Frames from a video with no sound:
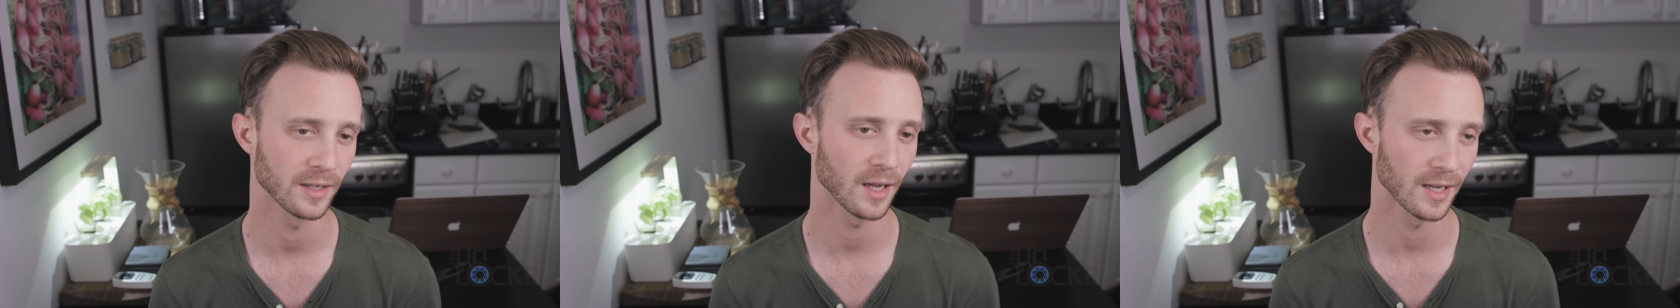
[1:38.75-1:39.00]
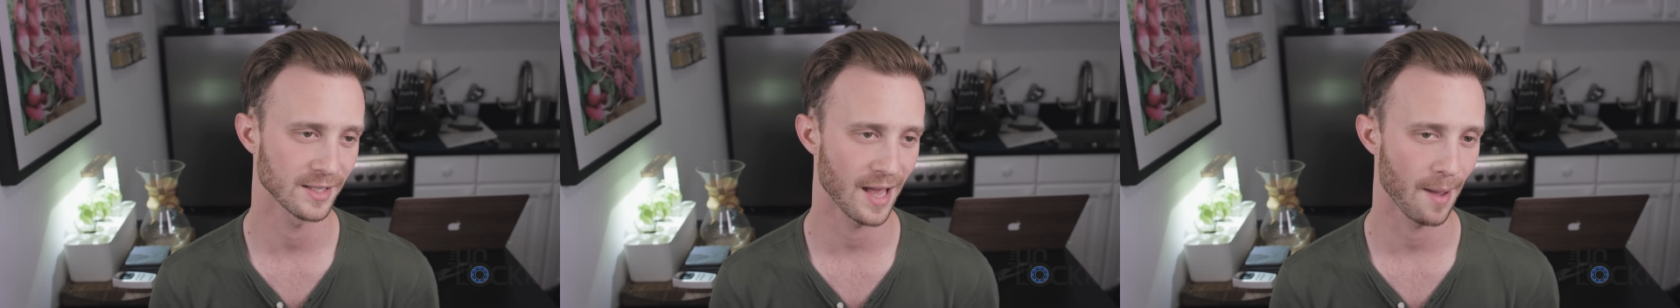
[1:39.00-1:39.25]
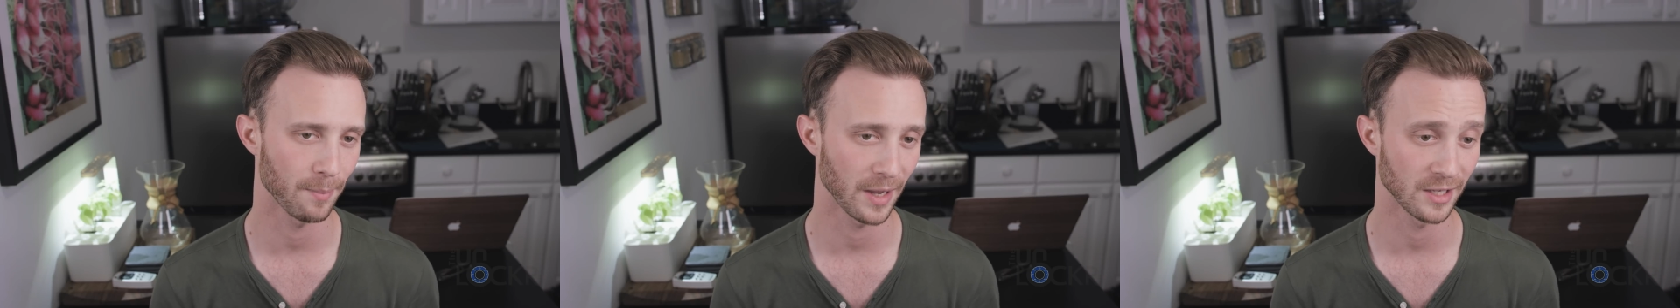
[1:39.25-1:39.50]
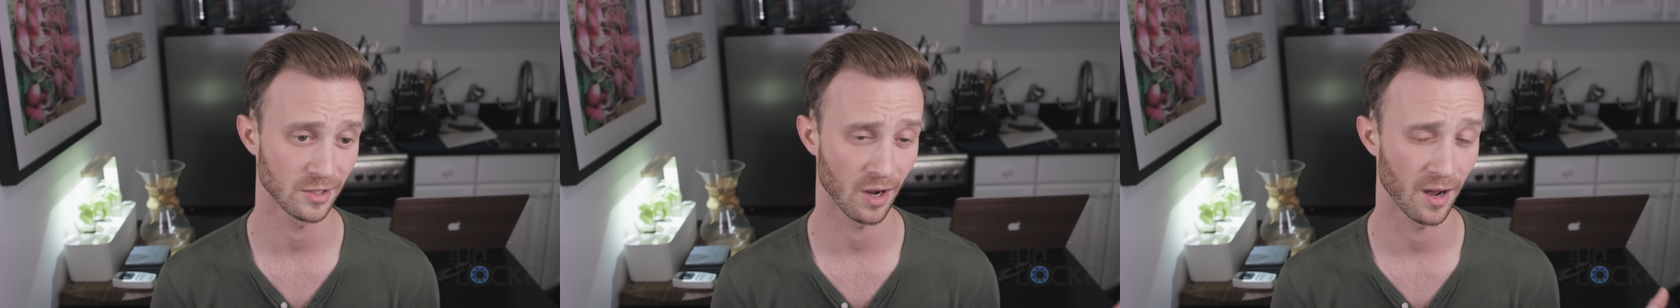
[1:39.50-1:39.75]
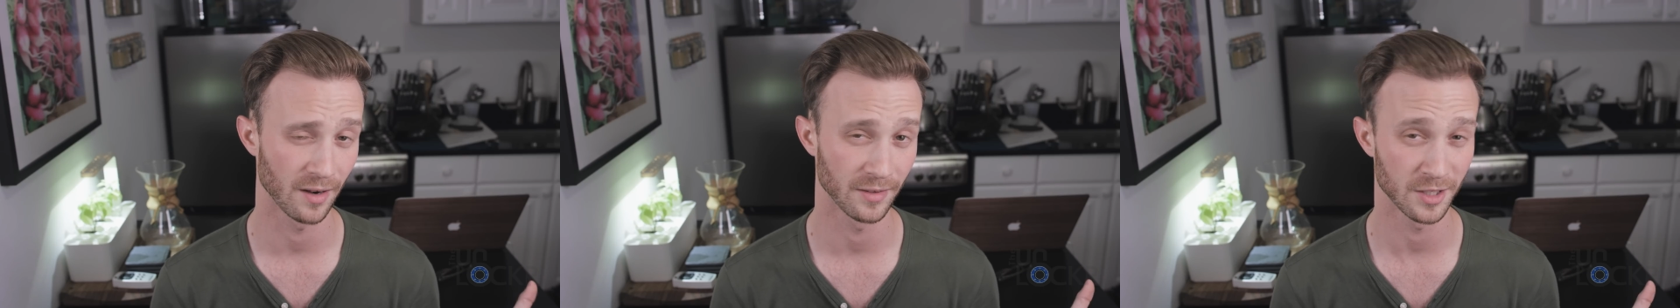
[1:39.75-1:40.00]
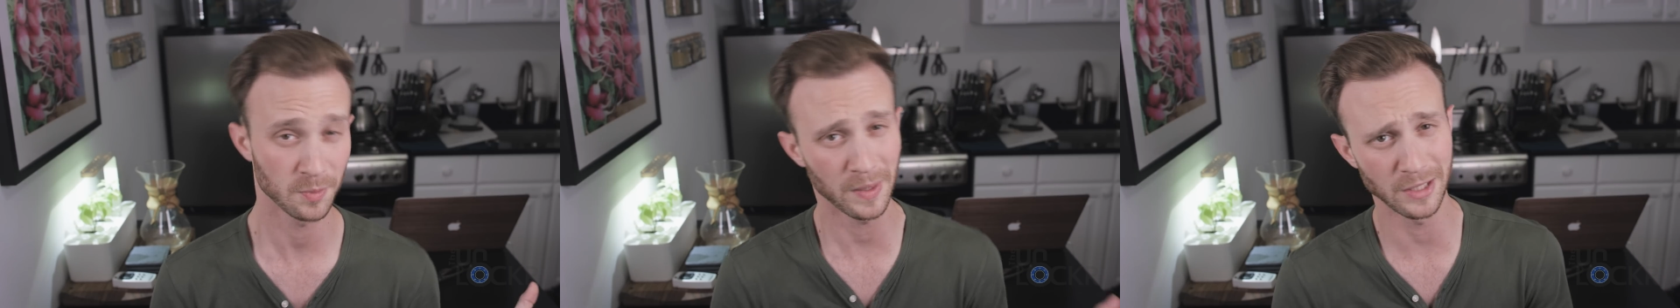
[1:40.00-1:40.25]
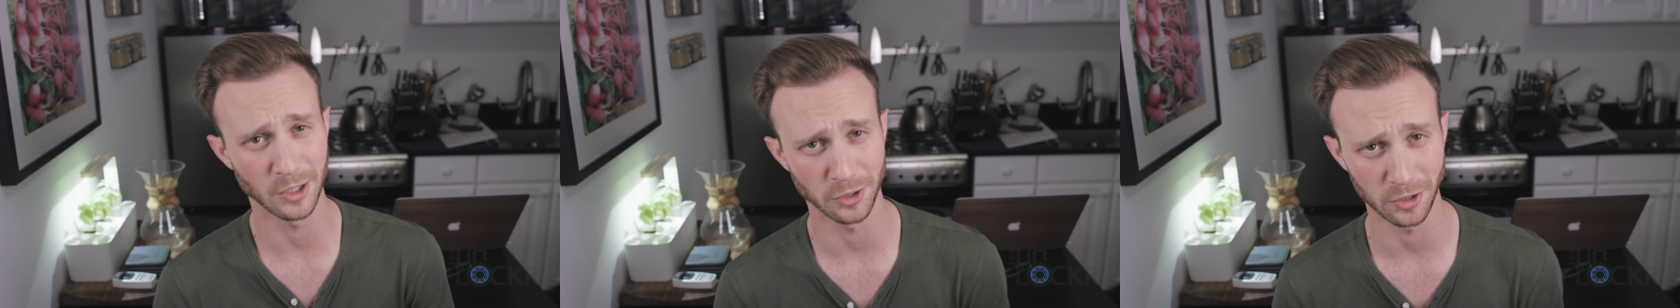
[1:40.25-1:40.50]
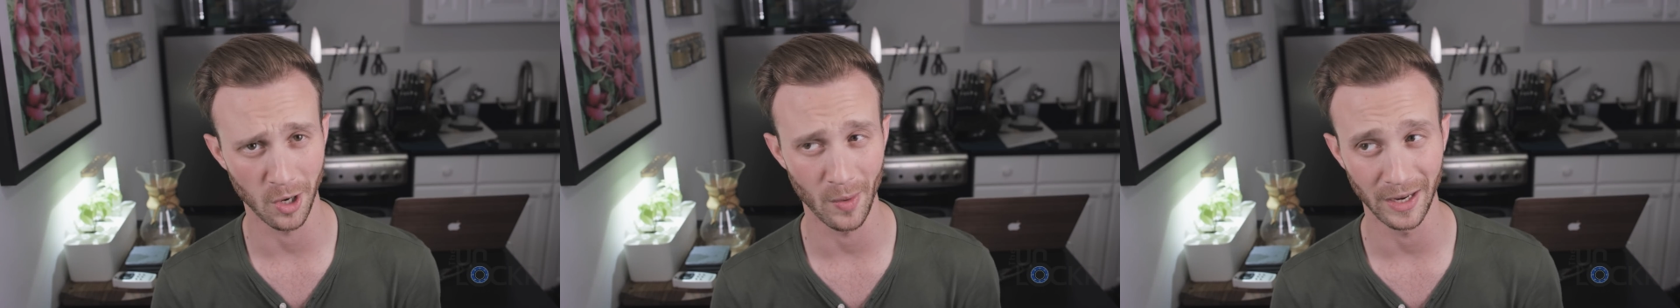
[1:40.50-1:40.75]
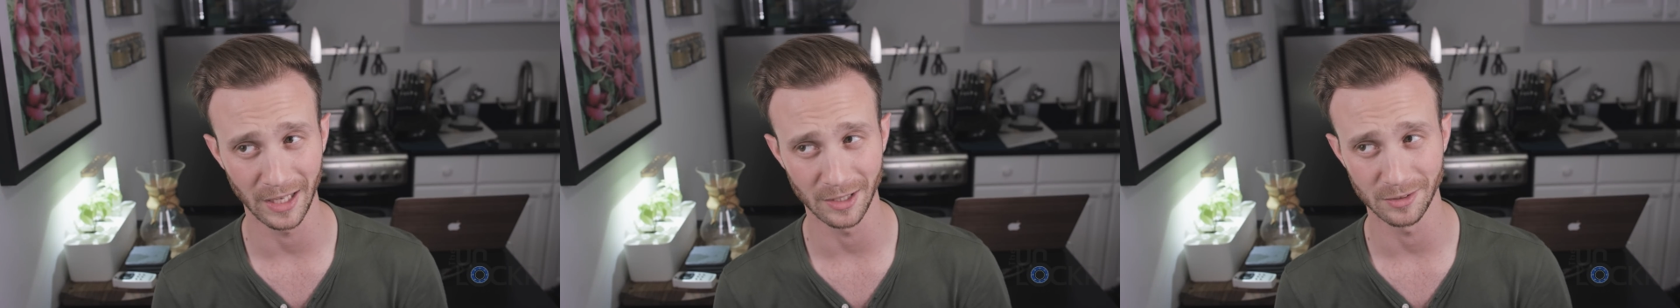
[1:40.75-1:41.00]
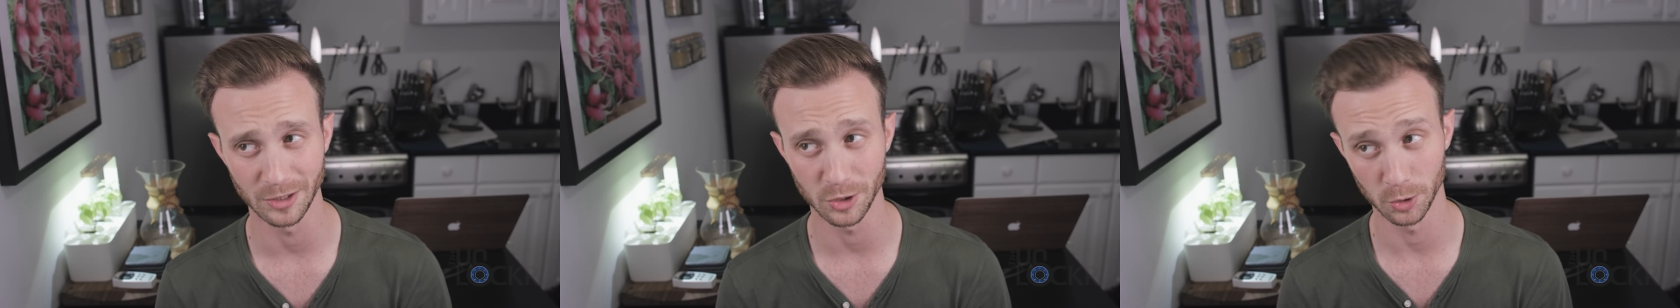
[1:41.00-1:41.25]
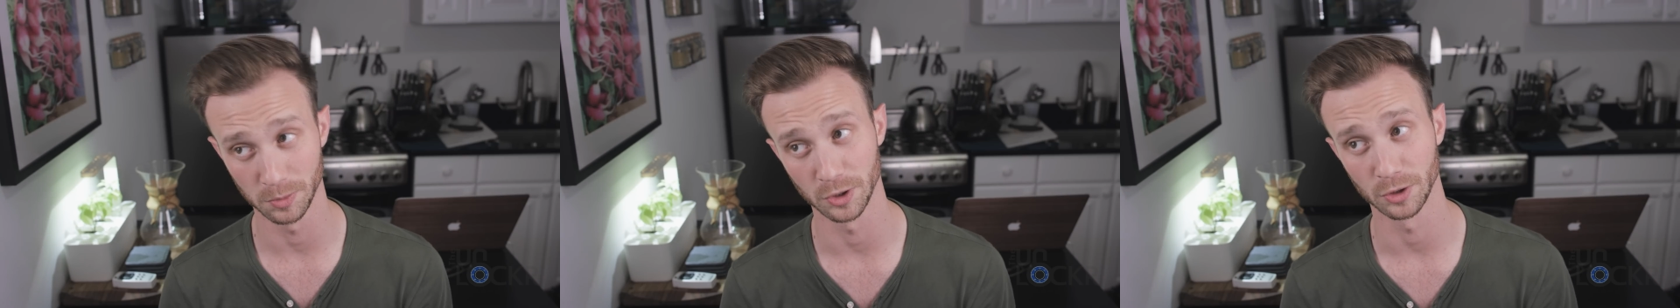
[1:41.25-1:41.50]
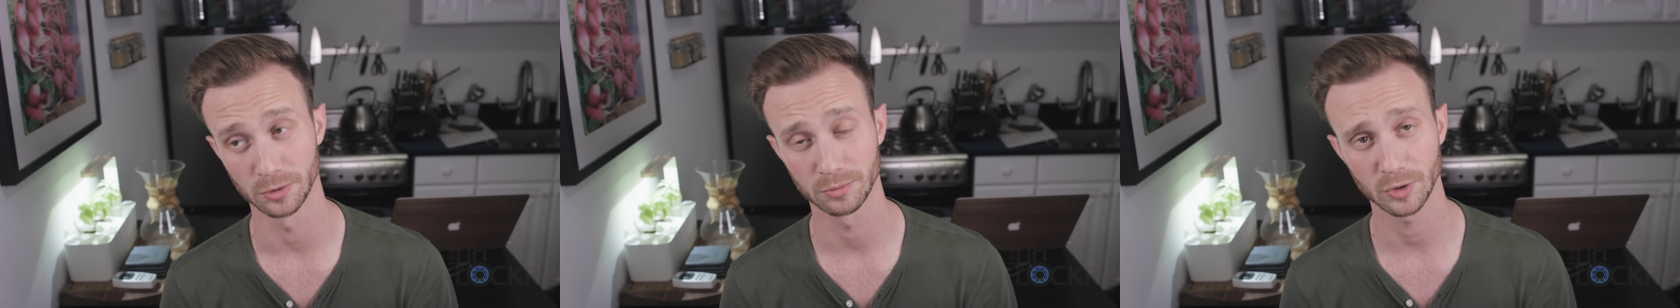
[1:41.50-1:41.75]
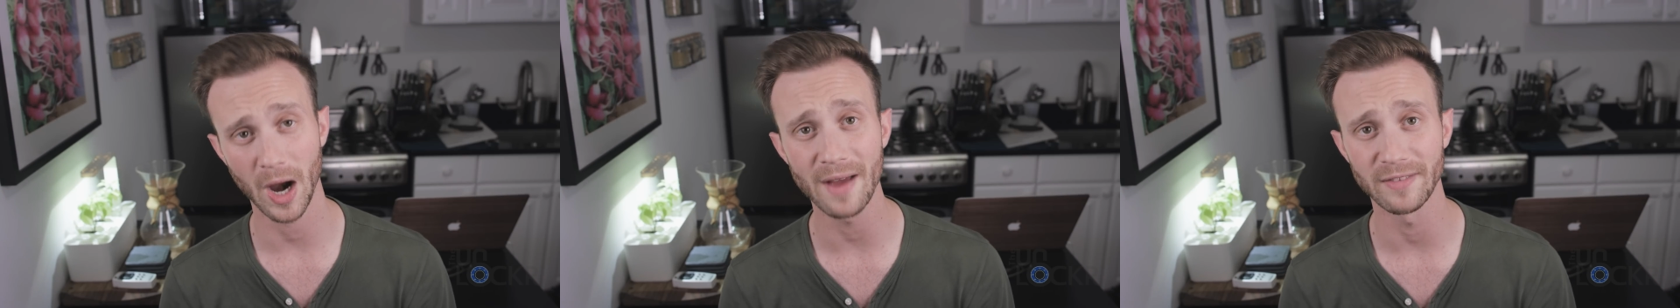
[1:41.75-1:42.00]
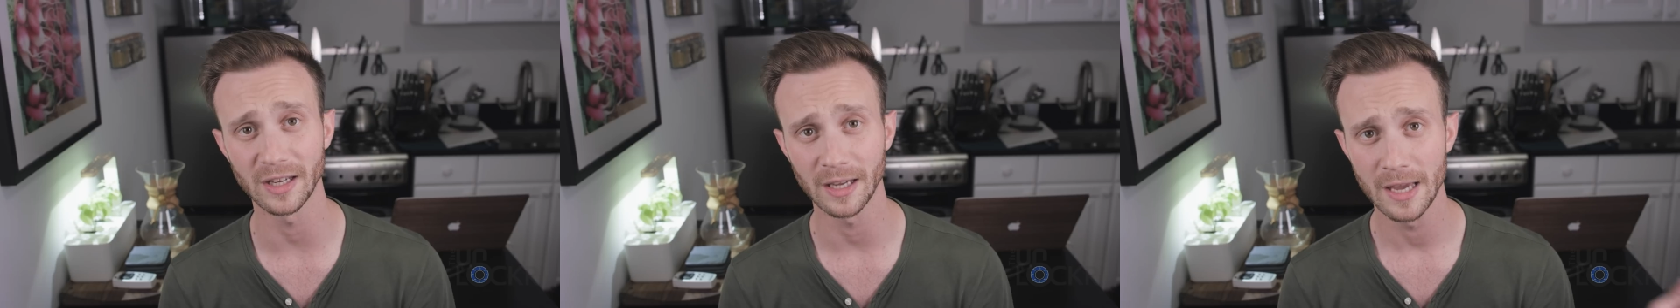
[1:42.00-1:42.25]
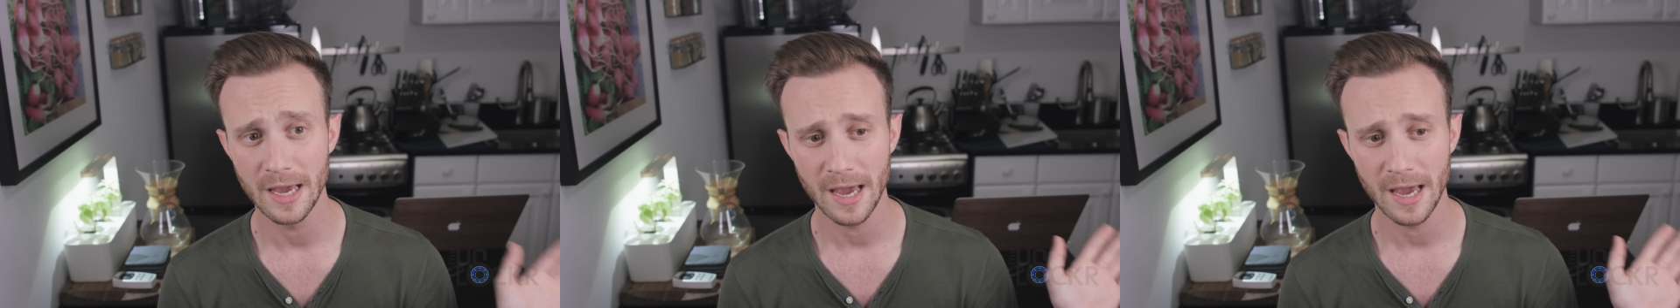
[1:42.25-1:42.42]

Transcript: It does that based on the speed that you're going, it assumes you're driving,